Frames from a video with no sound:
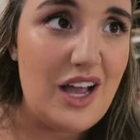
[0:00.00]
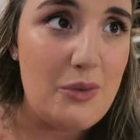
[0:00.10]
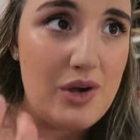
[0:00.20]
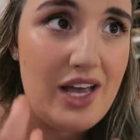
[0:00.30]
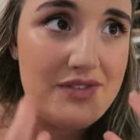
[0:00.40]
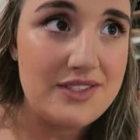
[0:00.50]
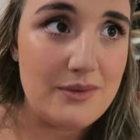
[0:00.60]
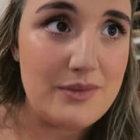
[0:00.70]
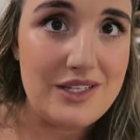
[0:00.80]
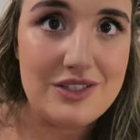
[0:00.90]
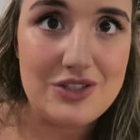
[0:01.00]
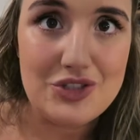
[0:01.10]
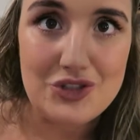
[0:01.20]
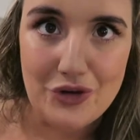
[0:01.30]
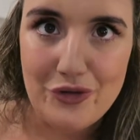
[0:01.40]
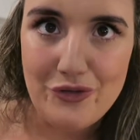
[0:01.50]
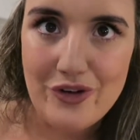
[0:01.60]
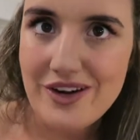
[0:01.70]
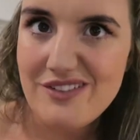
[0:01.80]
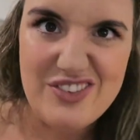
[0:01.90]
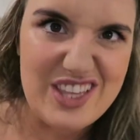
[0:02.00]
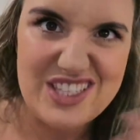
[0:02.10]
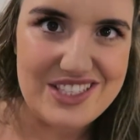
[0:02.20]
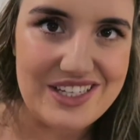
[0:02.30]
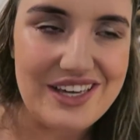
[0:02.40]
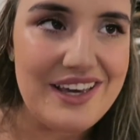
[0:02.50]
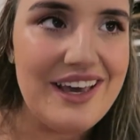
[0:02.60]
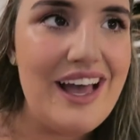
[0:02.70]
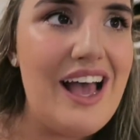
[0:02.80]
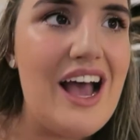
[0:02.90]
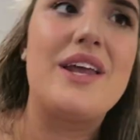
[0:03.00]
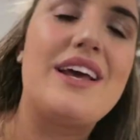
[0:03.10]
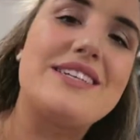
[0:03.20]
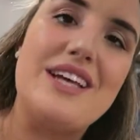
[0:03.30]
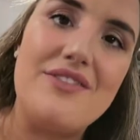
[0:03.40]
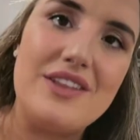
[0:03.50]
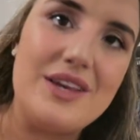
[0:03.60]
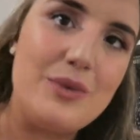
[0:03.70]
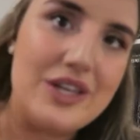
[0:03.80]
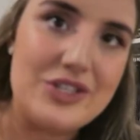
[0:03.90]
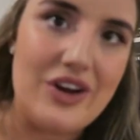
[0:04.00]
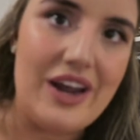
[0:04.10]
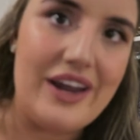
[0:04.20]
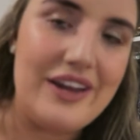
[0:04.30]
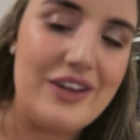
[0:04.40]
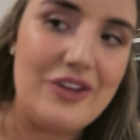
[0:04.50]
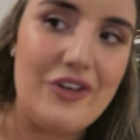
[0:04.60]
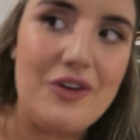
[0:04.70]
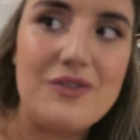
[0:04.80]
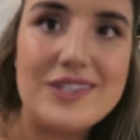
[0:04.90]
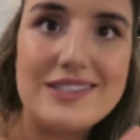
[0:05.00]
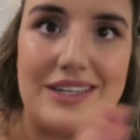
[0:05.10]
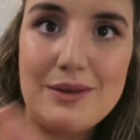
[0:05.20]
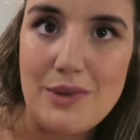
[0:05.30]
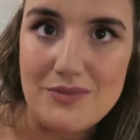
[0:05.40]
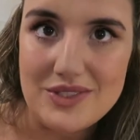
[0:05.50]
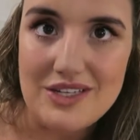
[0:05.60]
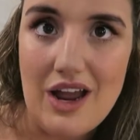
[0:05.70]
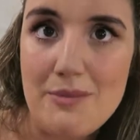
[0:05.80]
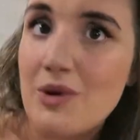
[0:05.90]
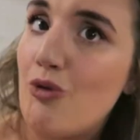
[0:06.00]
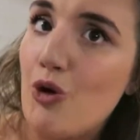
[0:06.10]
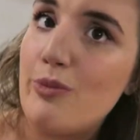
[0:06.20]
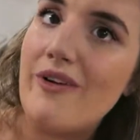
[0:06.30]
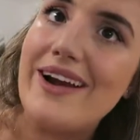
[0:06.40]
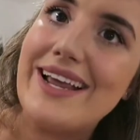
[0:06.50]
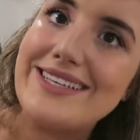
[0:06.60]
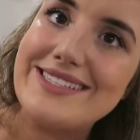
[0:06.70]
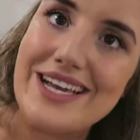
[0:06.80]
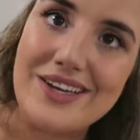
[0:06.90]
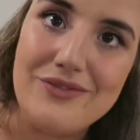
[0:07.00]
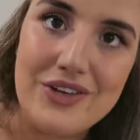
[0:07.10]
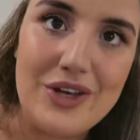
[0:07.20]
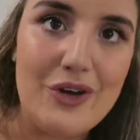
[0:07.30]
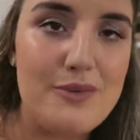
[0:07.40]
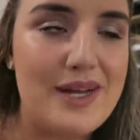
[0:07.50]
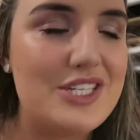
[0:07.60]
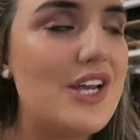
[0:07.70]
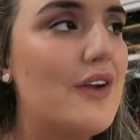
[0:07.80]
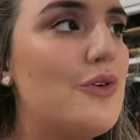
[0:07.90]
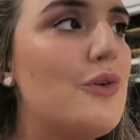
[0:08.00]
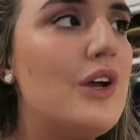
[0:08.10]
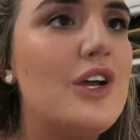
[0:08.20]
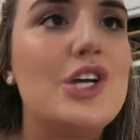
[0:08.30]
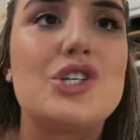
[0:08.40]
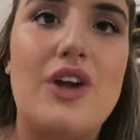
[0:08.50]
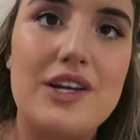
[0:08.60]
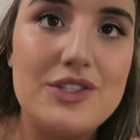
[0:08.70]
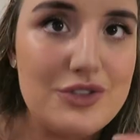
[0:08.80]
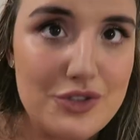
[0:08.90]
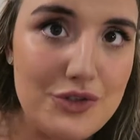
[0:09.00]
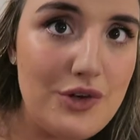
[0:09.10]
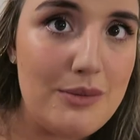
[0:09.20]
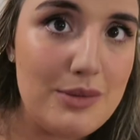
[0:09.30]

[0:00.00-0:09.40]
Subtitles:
I want to have something to show for it for this year. And I definitely want to try and, you know, obviously in a month's time, incorporate a second video on my channel, try and do 2